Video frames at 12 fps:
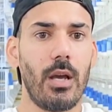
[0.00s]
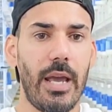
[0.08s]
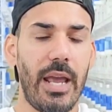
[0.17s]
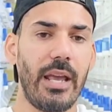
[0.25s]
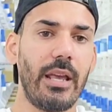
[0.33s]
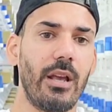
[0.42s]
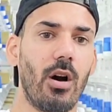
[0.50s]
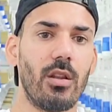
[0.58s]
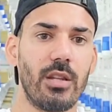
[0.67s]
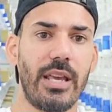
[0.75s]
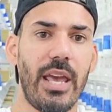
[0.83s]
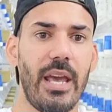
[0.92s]
hanging
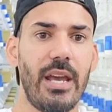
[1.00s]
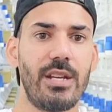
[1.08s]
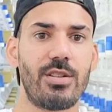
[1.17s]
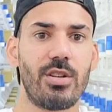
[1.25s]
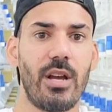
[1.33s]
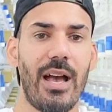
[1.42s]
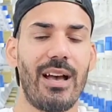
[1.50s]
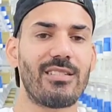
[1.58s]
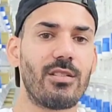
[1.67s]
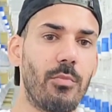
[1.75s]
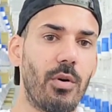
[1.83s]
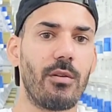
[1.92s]
on the cage,
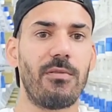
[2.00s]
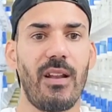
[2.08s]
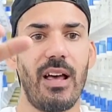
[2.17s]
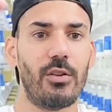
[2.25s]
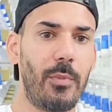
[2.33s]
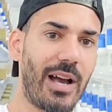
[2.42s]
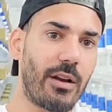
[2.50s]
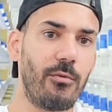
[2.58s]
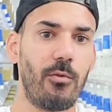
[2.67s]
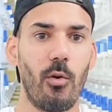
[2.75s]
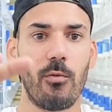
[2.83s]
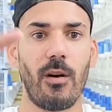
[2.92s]
as the bird flies back
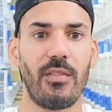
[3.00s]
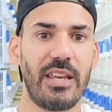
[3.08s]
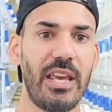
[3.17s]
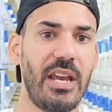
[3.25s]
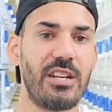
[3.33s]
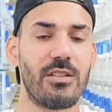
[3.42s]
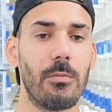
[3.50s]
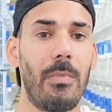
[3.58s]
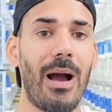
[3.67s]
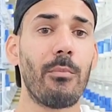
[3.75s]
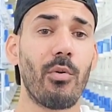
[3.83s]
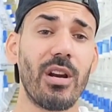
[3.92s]
and forth on the cage, the
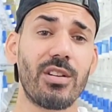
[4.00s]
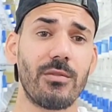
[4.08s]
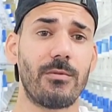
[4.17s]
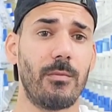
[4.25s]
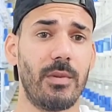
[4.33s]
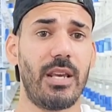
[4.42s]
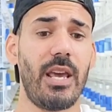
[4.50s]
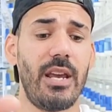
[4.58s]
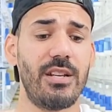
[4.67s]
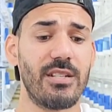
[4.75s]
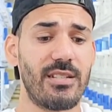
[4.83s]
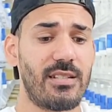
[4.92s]
vibration from the
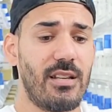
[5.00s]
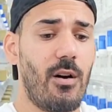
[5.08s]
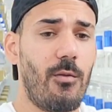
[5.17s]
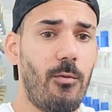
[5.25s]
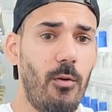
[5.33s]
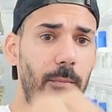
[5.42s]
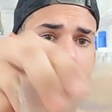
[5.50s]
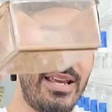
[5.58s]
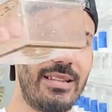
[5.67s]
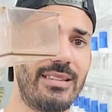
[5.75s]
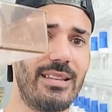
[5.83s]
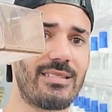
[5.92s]
cage itself would
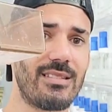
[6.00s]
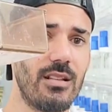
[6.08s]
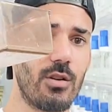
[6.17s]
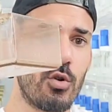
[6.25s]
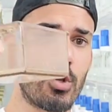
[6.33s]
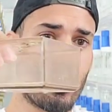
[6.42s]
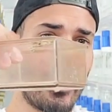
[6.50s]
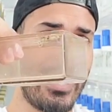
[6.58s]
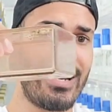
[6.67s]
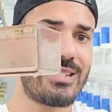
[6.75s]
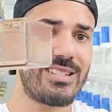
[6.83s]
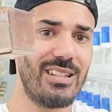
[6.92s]
make this little
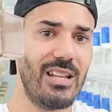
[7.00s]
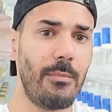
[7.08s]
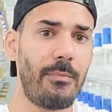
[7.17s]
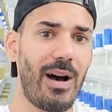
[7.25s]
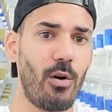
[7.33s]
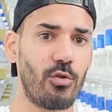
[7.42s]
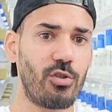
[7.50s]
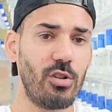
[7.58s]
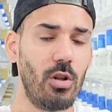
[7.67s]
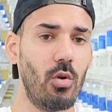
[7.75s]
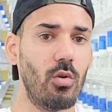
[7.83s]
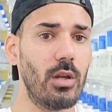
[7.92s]
tray slip out
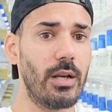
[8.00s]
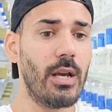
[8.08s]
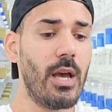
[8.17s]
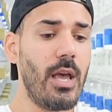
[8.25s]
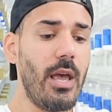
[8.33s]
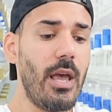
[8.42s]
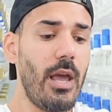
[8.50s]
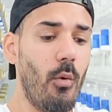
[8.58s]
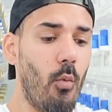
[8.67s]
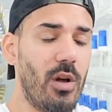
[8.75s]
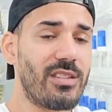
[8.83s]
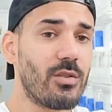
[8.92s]
slowly.
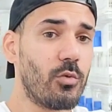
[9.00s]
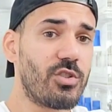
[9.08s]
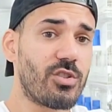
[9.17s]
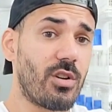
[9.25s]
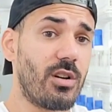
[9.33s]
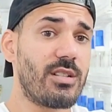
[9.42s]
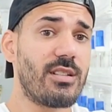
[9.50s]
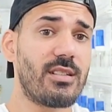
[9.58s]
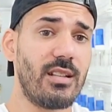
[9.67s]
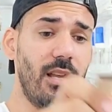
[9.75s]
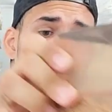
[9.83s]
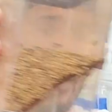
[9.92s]
And once it would start to
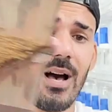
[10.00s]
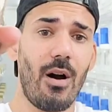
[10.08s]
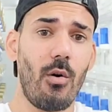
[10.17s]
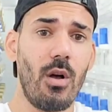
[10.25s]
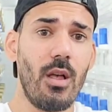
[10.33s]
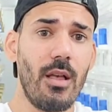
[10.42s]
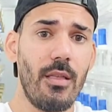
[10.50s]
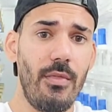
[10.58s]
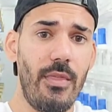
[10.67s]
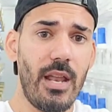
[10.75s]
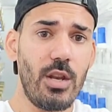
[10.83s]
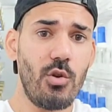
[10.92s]
slip out,
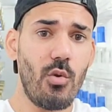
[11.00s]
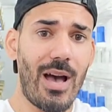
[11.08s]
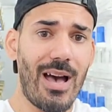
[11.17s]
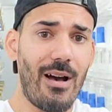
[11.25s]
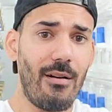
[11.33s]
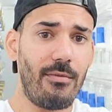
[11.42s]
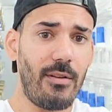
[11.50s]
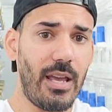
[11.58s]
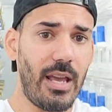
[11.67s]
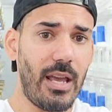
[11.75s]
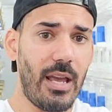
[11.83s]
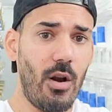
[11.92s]
then you have
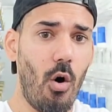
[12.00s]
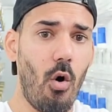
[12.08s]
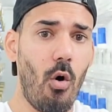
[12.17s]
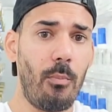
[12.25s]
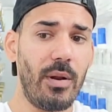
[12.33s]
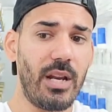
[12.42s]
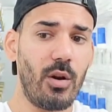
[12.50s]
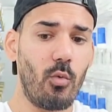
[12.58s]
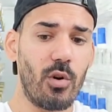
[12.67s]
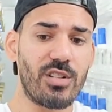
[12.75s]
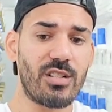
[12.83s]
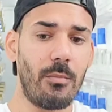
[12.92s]
an opening
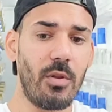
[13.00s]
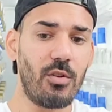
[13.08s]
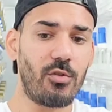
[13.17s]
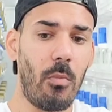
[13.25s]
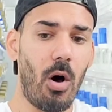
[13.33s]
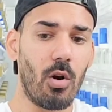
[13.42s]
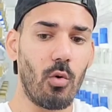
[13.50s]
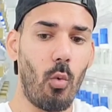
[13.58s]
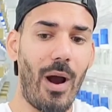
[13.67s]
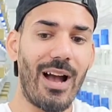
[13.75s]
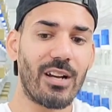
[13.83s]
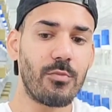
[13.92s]
where some of the smaller
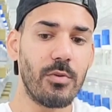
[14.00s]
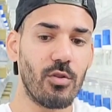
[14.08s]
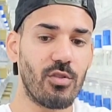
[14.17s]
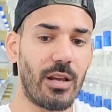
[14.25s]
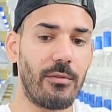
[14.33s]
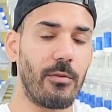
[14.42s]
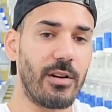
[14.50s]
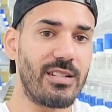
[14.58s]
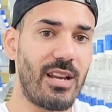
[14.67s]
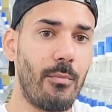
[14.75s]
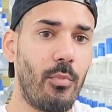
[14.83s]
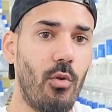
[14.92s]
waxbills, like for
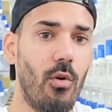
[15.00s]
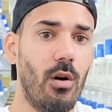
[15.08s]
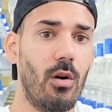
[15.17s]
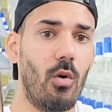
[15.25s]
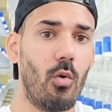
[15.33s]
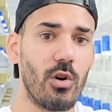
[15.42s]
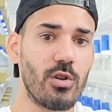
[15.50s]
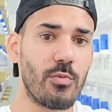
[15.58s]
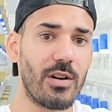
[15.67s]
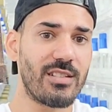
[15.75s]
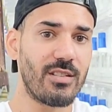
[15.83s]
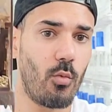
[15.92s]
example, the
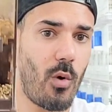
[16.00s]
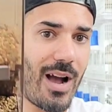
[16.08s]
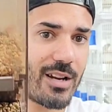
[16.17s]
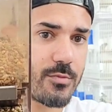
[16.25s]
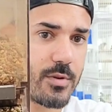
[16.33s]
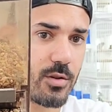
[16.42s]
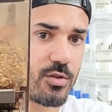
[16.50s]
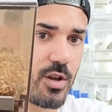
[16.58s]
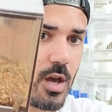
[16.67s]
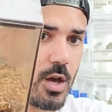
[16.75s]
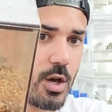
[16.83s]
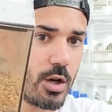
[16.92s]
orange-breasted
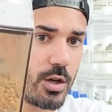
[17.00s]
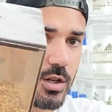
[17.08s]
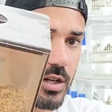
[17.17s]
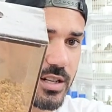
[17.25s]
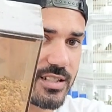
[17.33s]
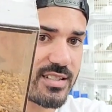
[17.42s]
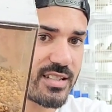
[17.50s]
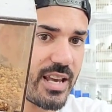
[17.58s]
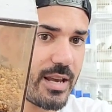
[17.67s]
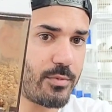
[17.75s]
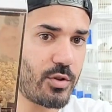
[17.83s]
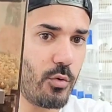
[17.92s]
waxbills, could
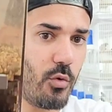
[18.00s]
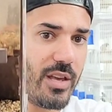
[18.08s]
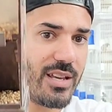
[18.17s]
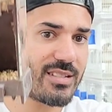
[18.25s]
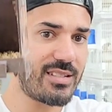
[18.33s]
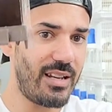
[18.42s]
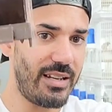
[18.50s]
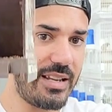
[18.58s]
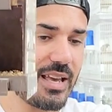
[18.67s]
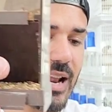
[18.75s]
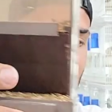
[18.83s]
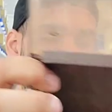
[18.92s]
escape through this and
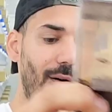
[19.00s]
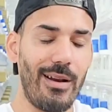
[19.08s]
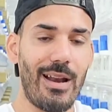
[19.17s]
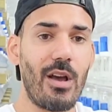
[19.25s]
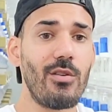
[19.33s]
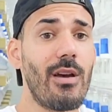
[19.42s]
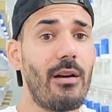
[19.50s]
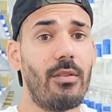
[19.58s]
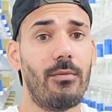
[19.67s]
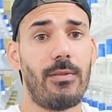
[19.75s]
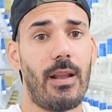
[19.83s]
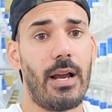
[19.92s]
get out. And now you have
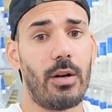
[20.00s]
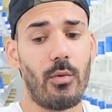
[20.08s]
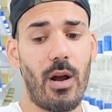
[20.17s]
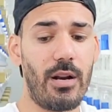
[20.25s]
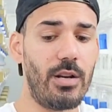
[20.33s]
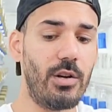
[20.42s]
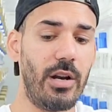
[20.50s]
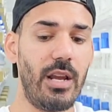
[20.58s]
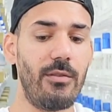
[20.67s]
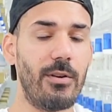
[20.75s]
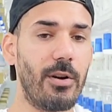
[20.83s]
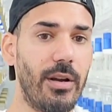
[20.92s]
them flying around in your
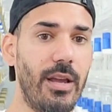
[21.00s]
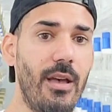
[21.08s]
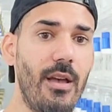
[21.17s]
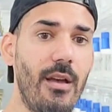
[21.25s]
aviary.